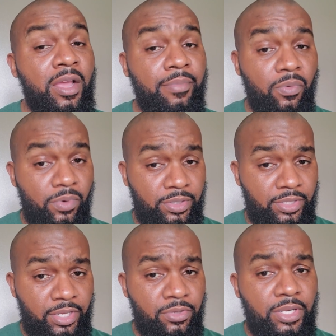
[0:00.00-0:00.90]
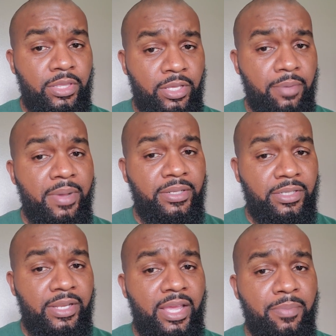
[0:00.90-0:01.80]
Well, one thing you need to think about
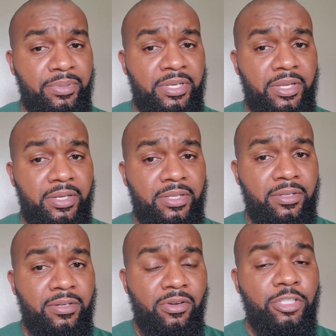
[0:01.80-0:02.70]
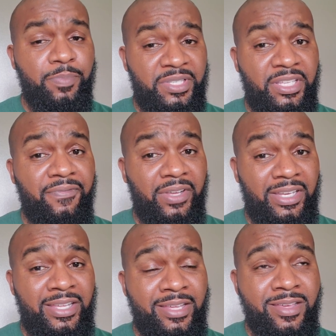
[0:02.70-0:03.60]
today in particular, or specifically, is